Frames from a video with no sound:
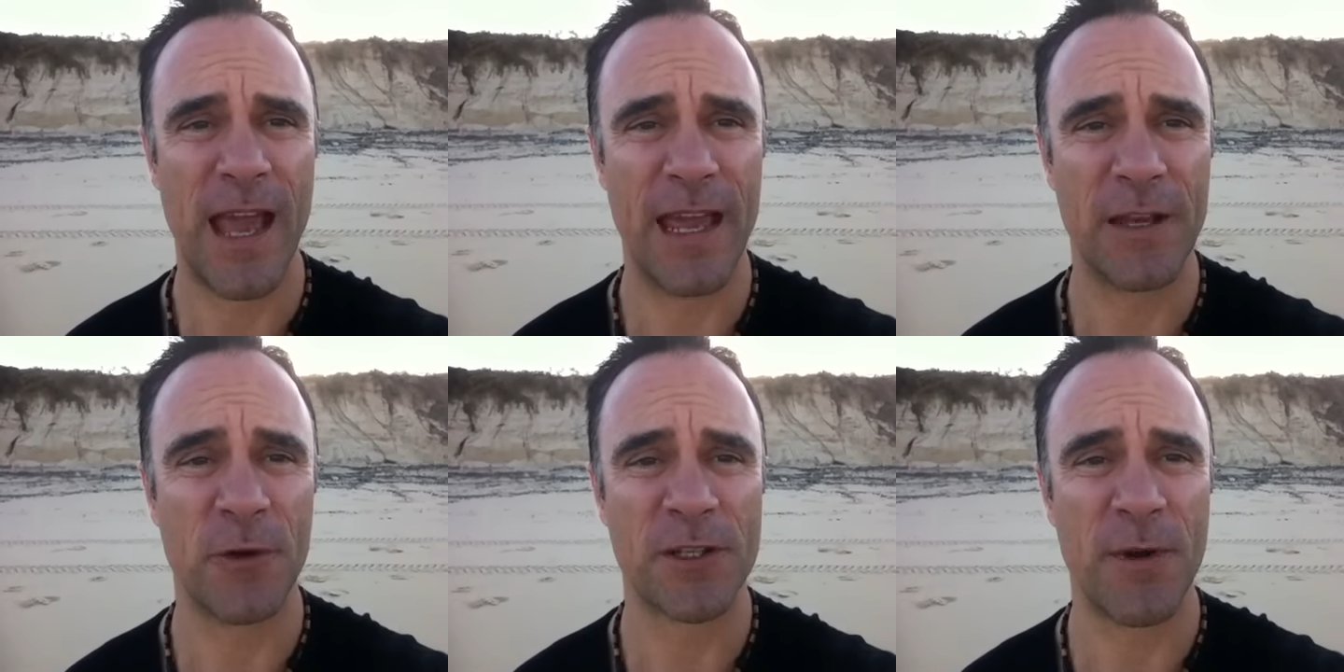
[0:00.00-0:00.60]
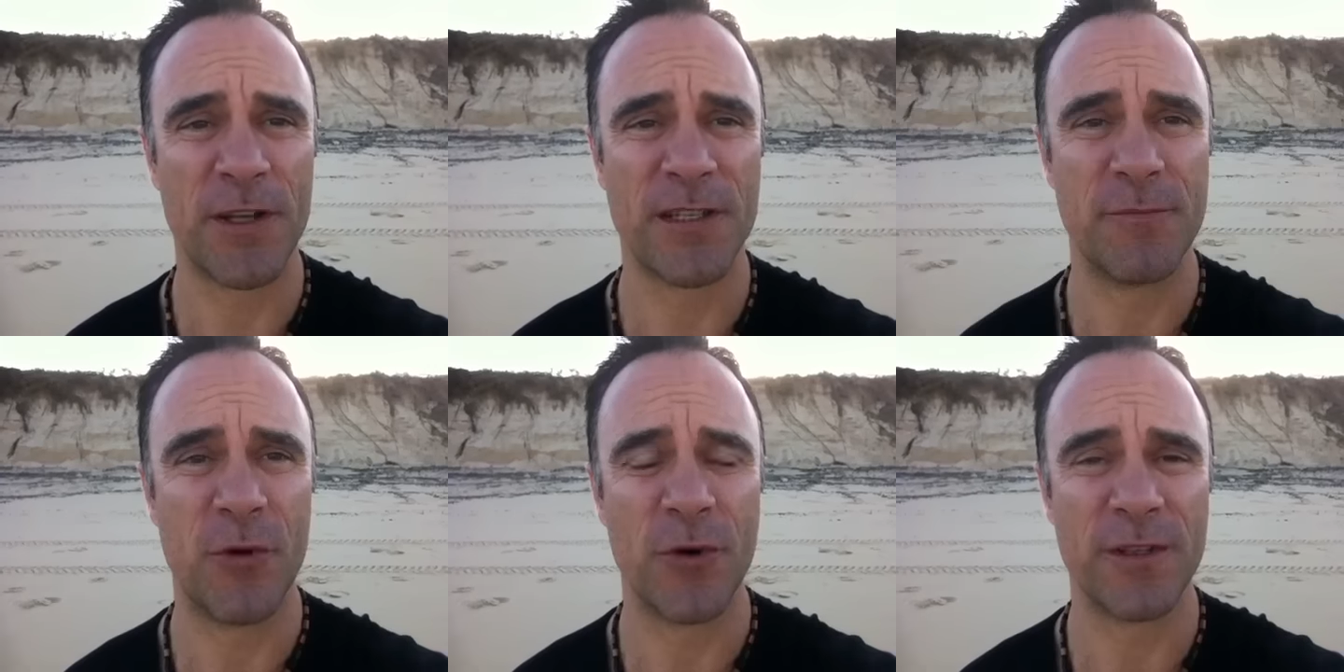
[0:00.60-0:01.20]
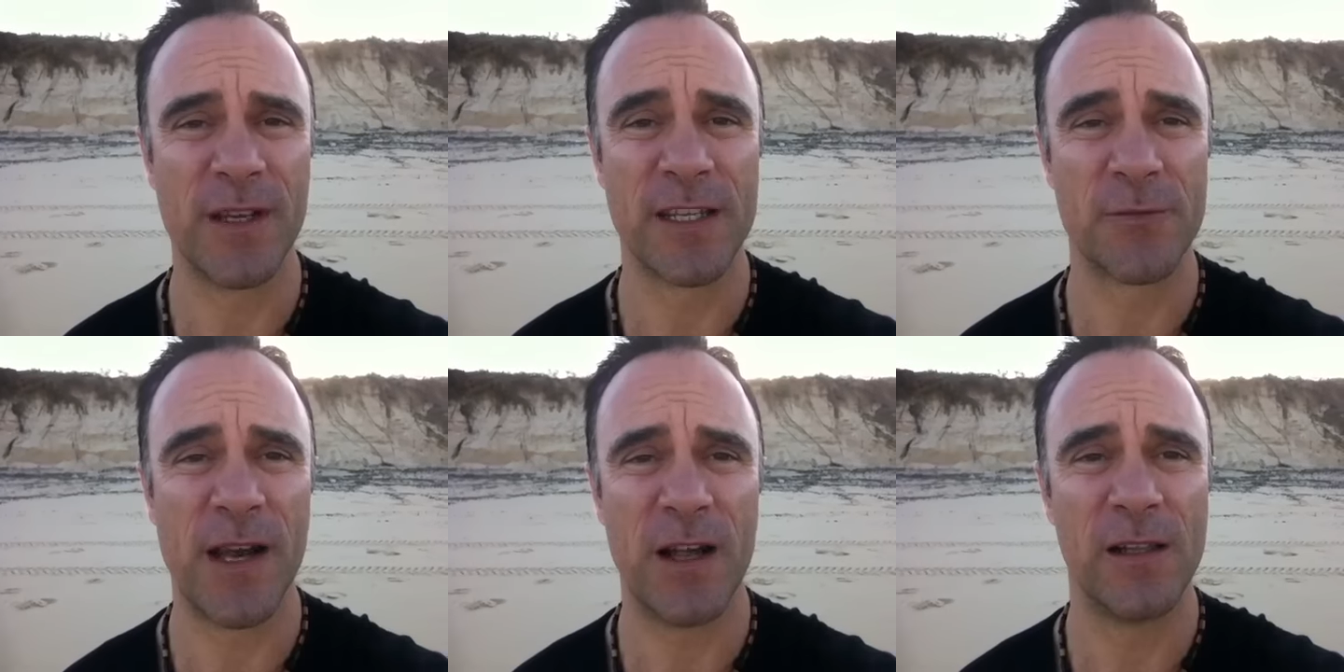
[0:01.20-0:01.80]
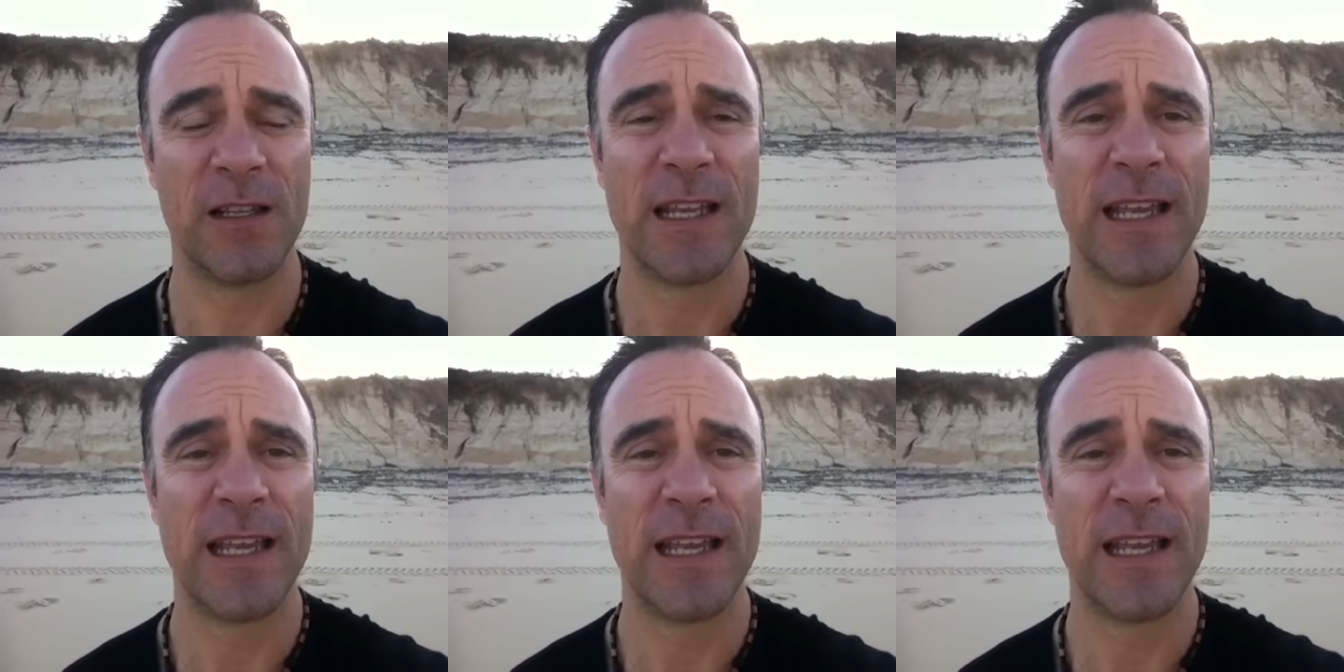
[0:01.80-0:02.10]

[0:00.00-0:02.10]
And what's most important as well